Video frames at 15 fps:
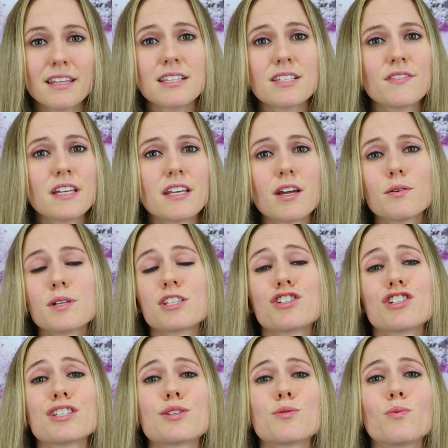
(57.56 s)
This video is
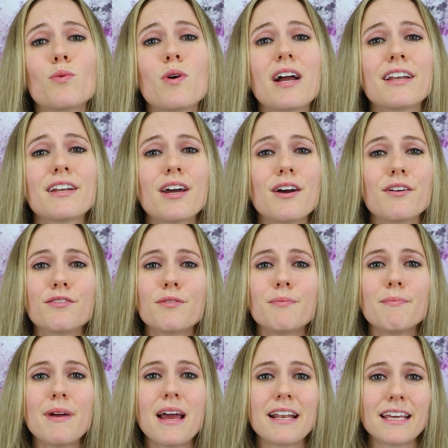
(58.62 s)
just one of
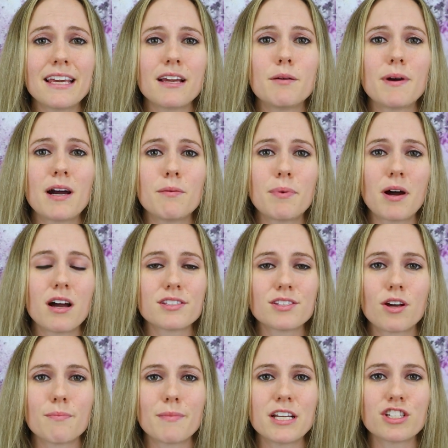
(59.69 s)
many about
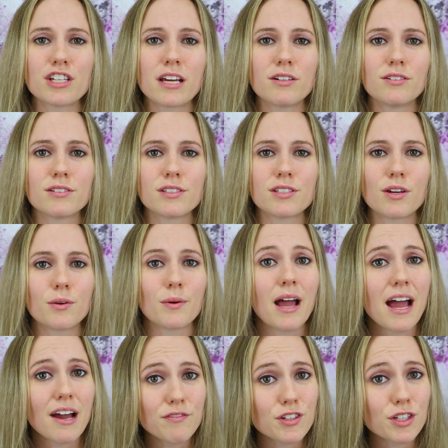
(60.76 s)
pots on my channel, so
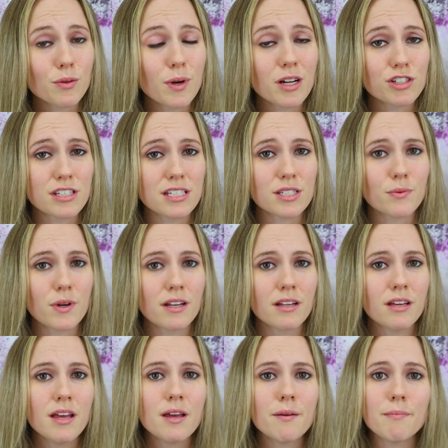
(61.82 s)
after you watch this
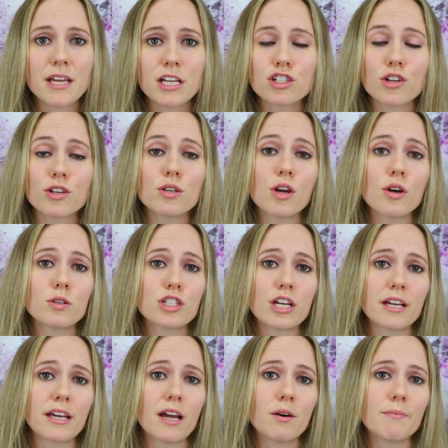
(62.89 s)
one, make sure you go
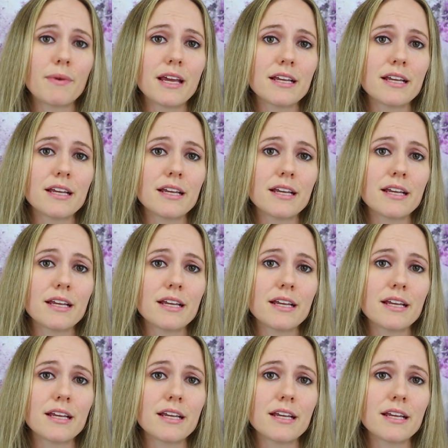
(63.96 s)
check out